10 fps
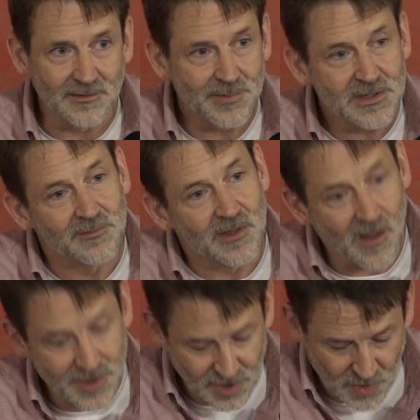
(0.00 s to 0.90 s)

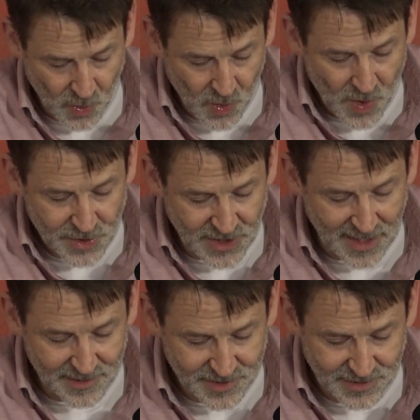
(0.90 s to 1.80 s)
epistemological
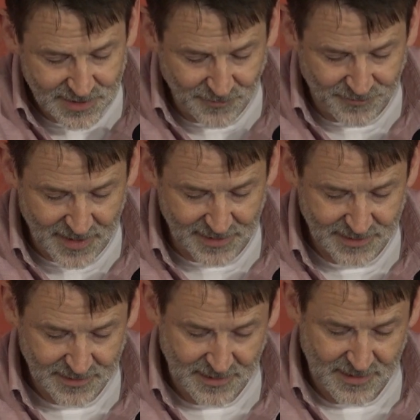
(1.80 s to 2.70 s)
challenges to face.